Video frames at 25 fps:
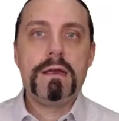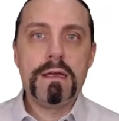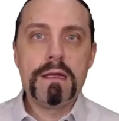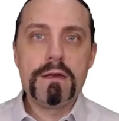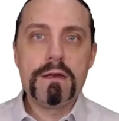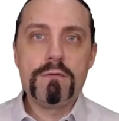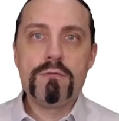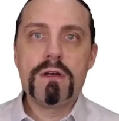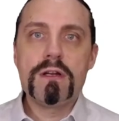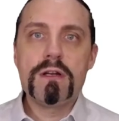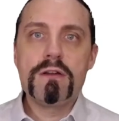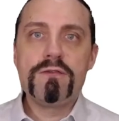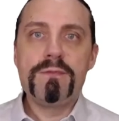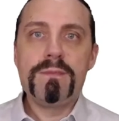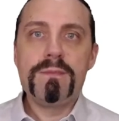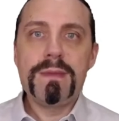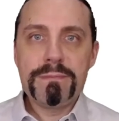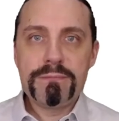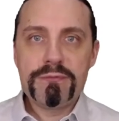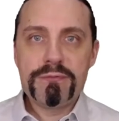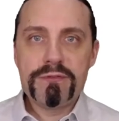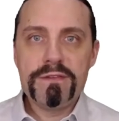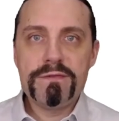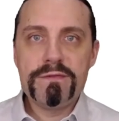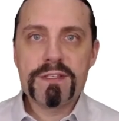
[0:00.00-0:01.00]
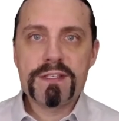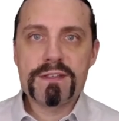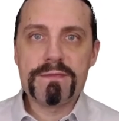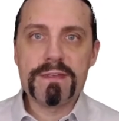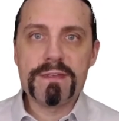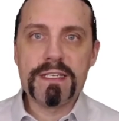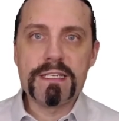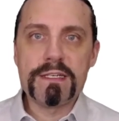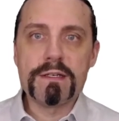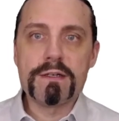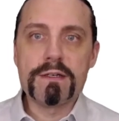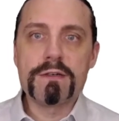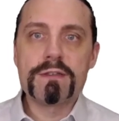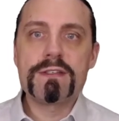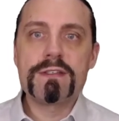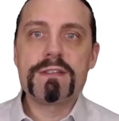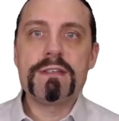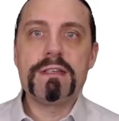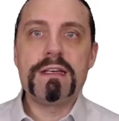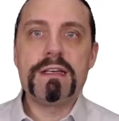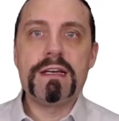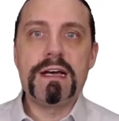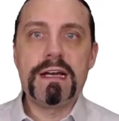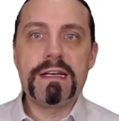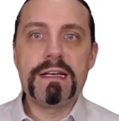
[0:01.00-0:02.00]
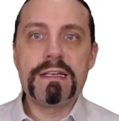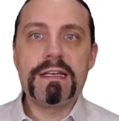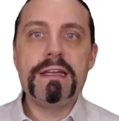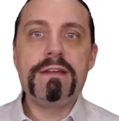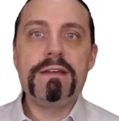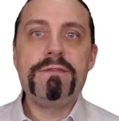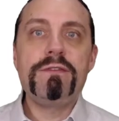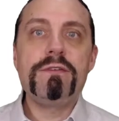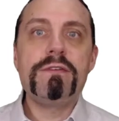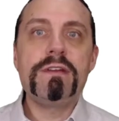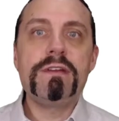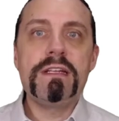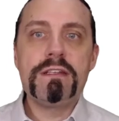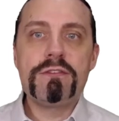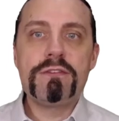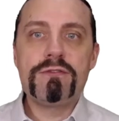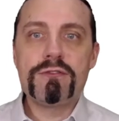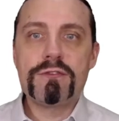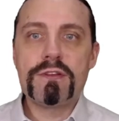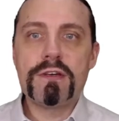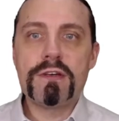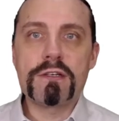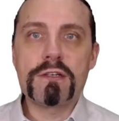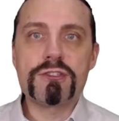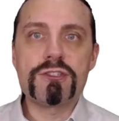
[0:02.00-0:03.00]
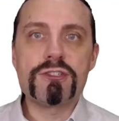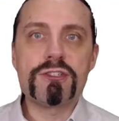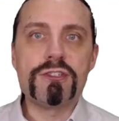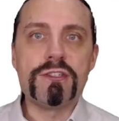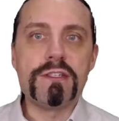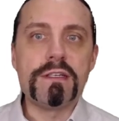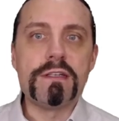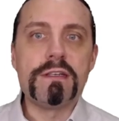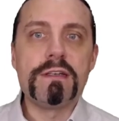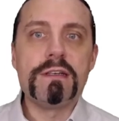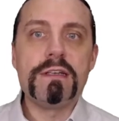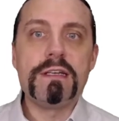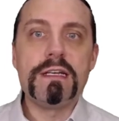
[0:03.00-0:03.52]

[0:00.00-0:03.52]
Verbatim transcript: In one of my previous videos, I gave you an introduction